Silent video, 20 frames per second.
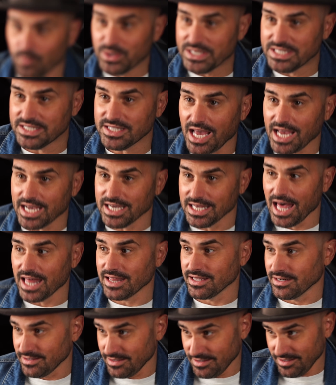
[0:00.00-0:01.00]
we say
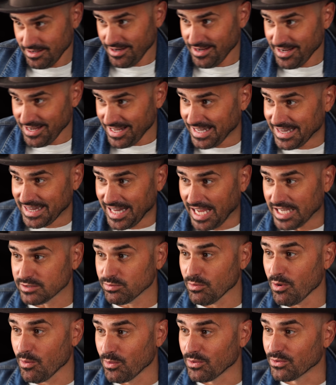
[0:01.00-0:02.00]
leather, that's
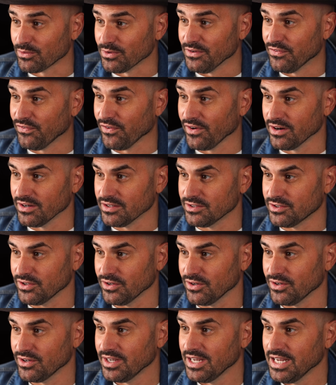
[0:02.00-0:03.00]
what we're referring
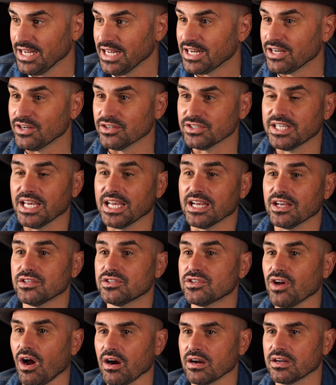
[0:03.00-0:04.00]
to. And you're saying a
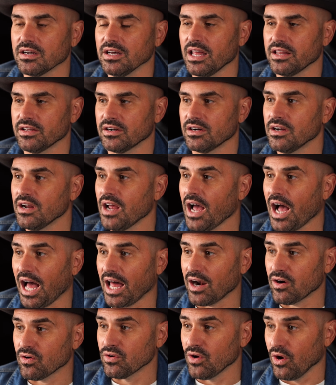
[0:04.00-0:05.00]
dark leather.
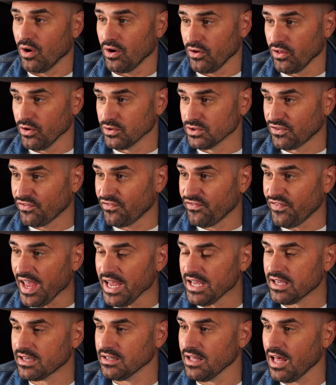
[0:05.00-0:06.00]
I don't know. Are those
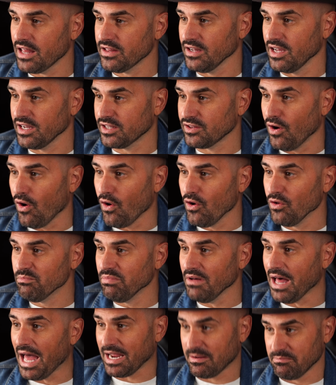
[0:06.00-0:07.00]
fake leather, like the old
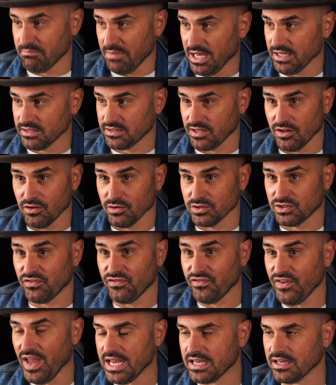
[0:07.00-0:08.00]
black belts? Are those
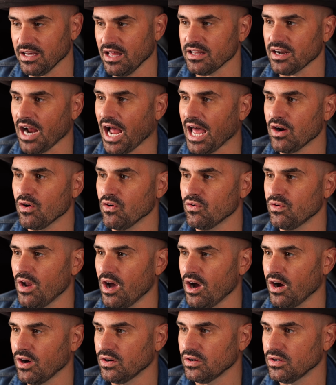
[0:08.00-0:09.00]
fake leather? I don't
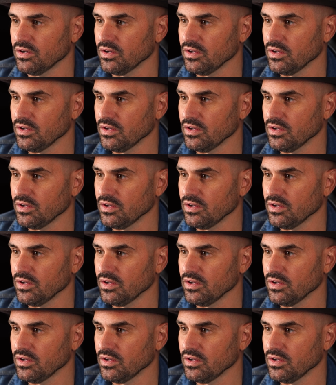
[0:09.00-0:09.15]
know.